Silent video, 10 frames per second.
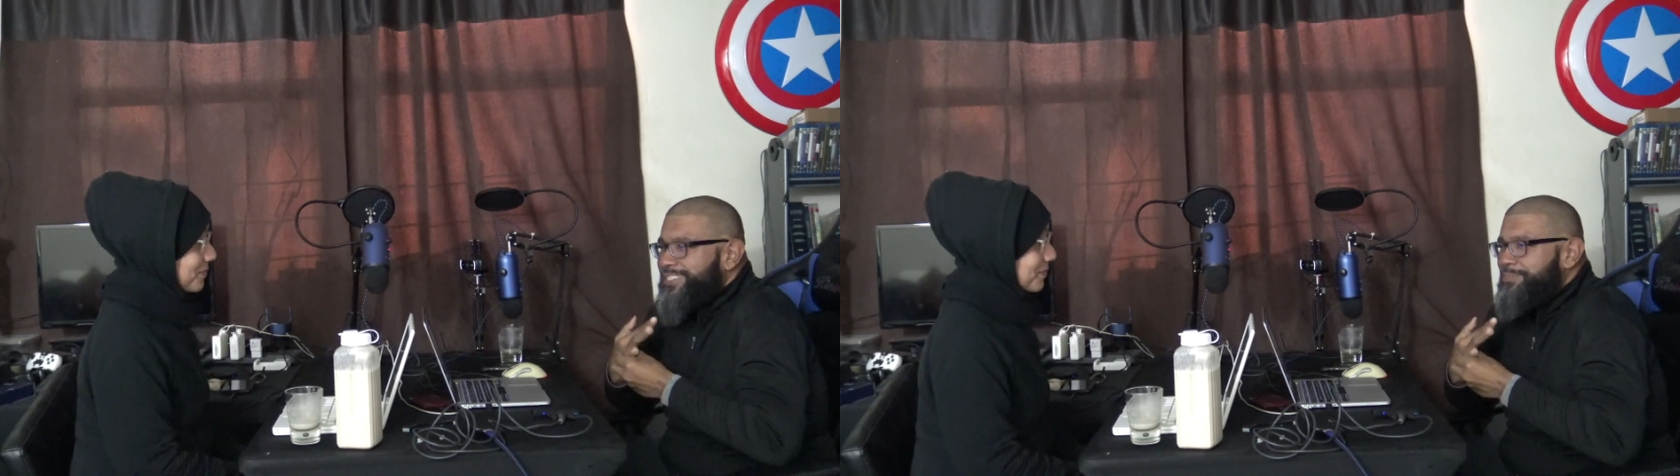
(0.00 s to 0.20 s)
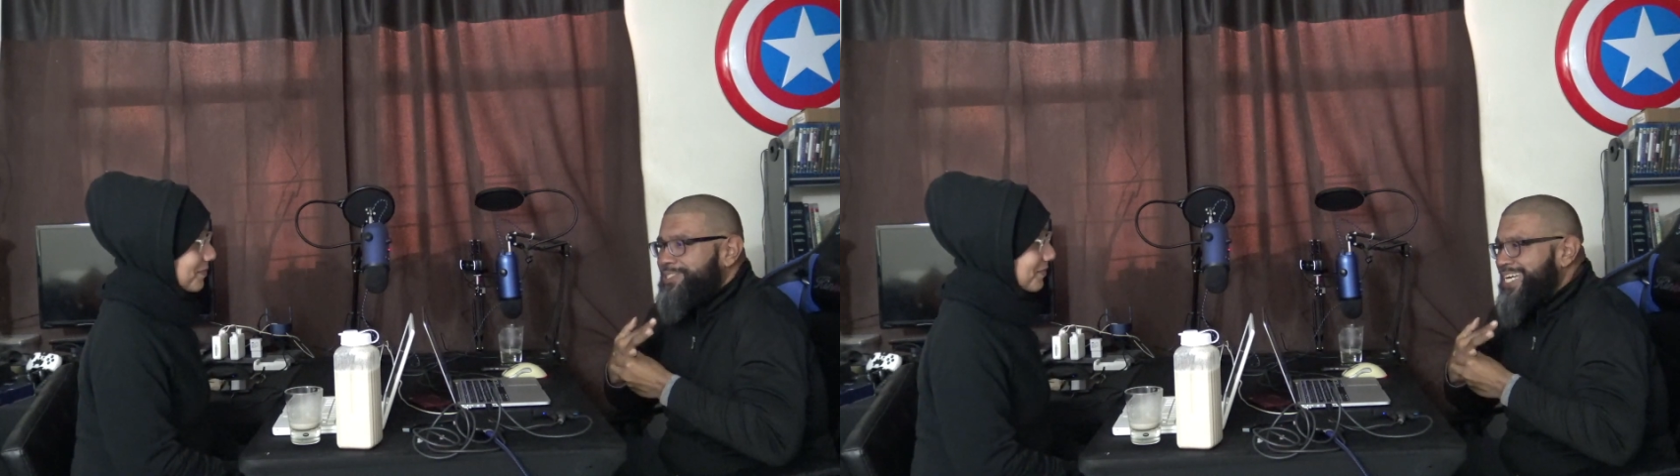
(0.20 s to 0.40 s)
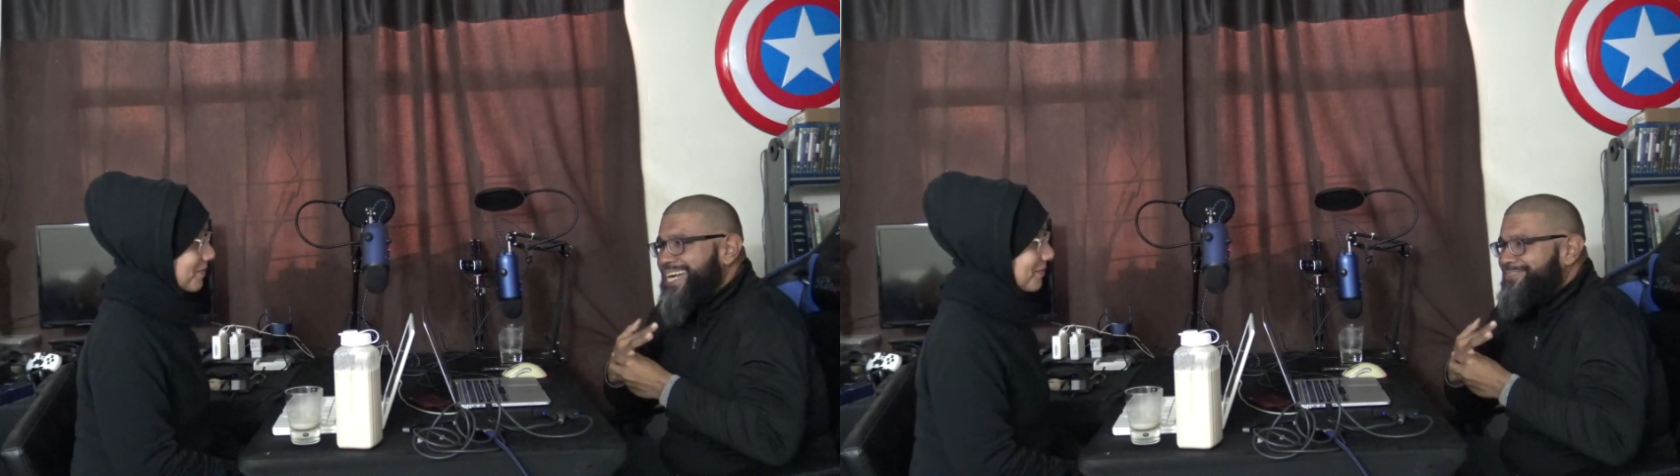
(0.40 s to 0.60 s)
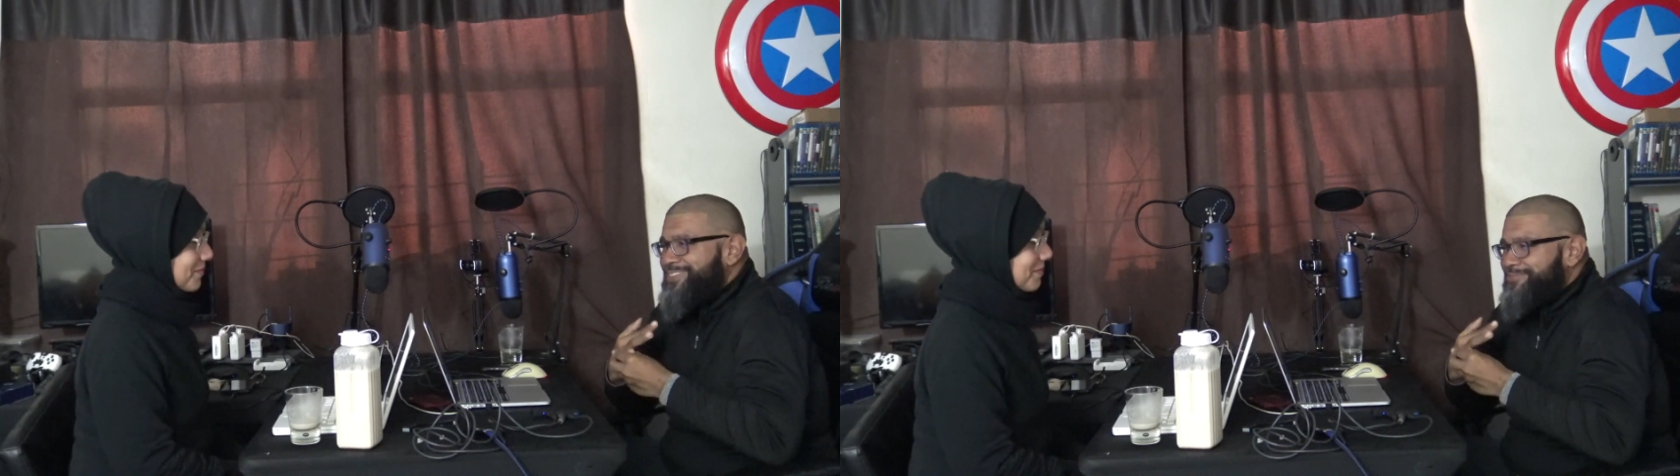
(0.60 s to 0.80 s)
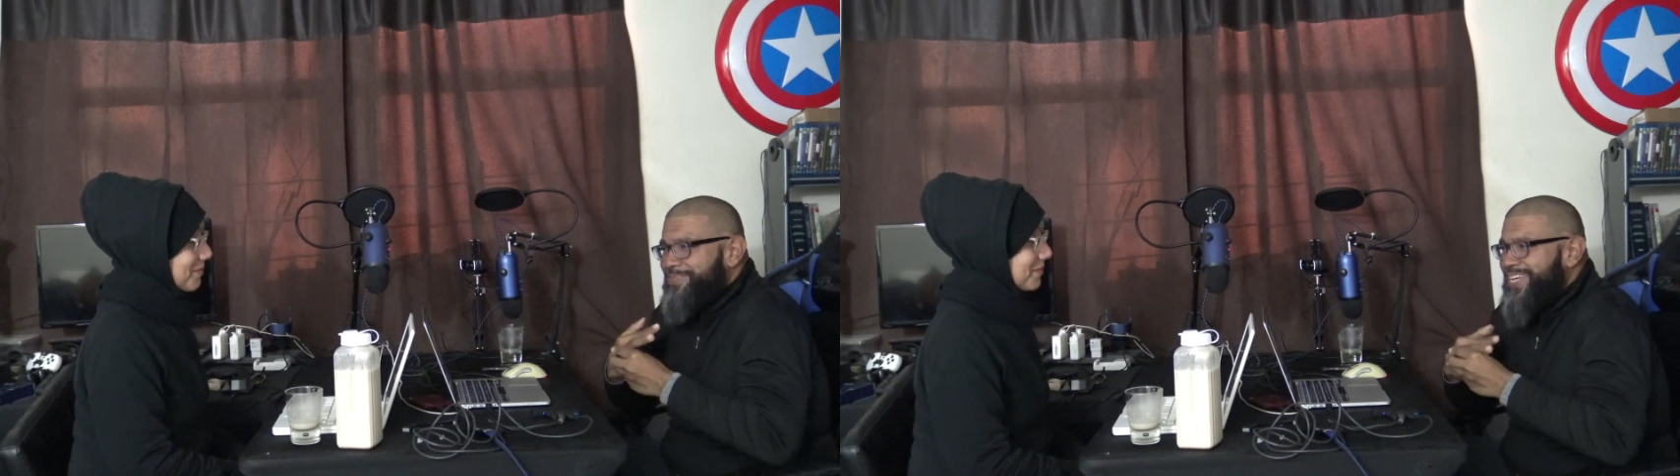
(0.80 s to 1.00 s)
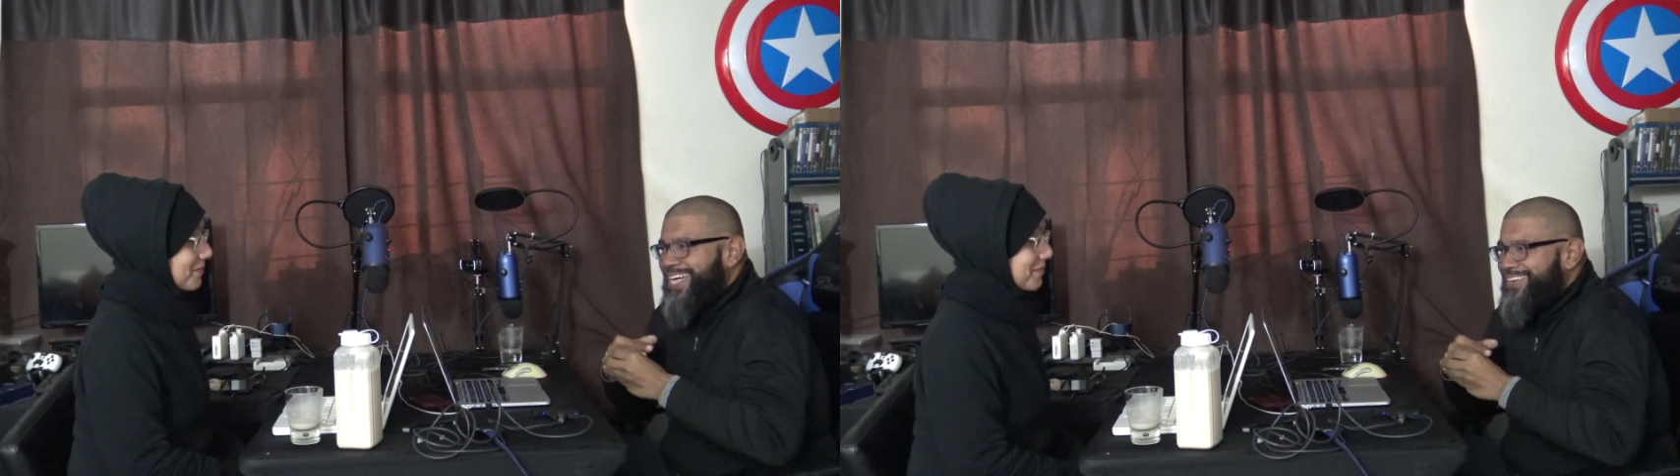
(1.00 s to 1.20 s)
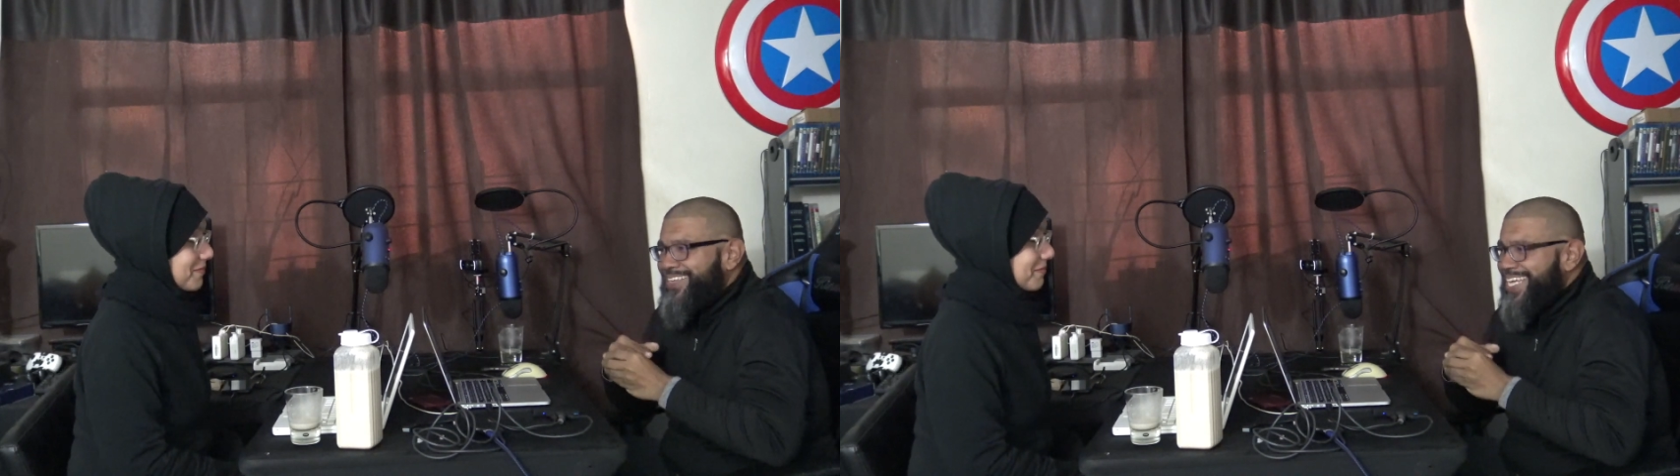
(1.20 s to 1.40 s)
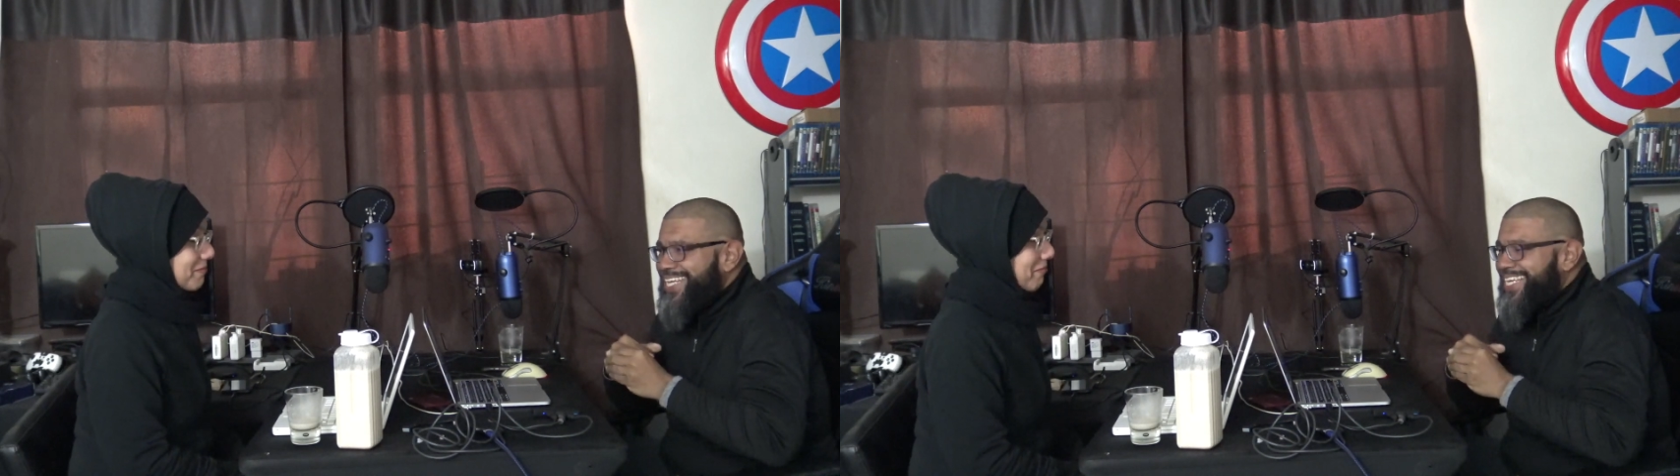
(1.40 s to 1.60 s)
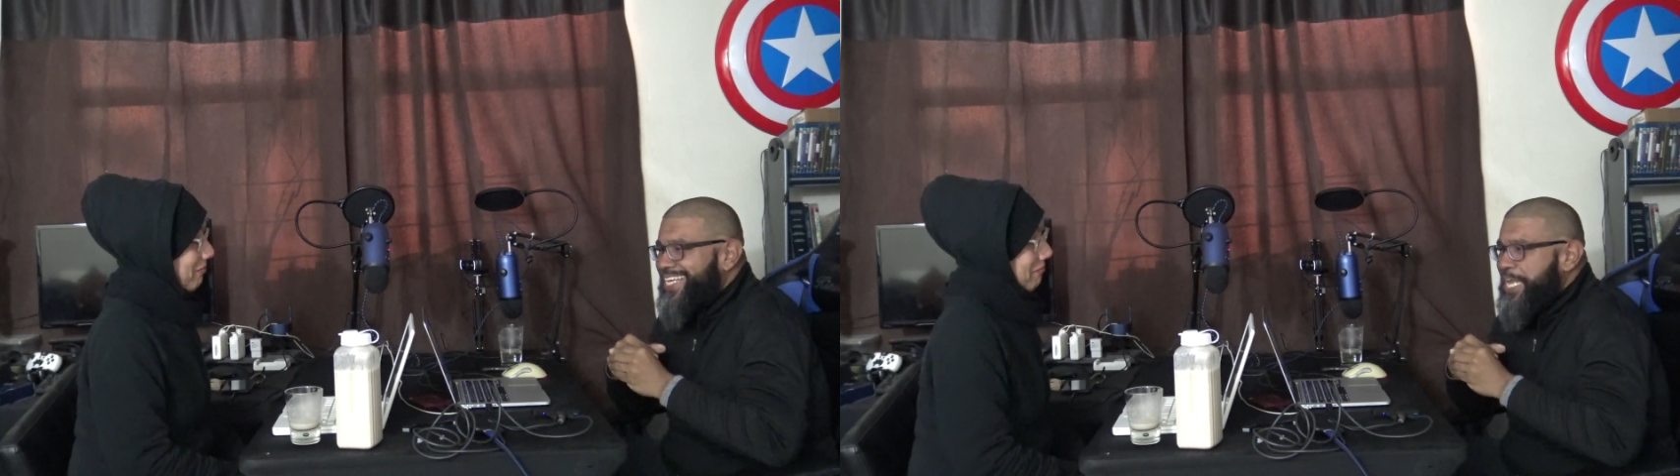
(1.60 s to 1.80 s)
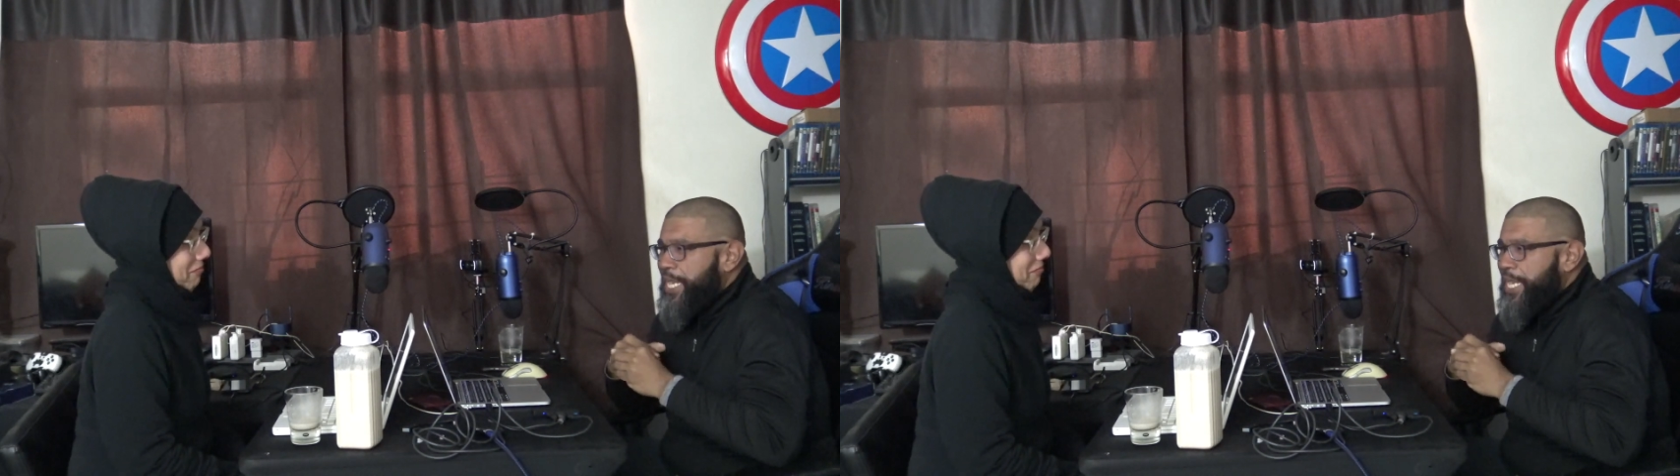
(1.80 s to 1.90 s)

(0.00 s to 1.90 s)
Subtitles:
is supposed to happen from that? I don't get it.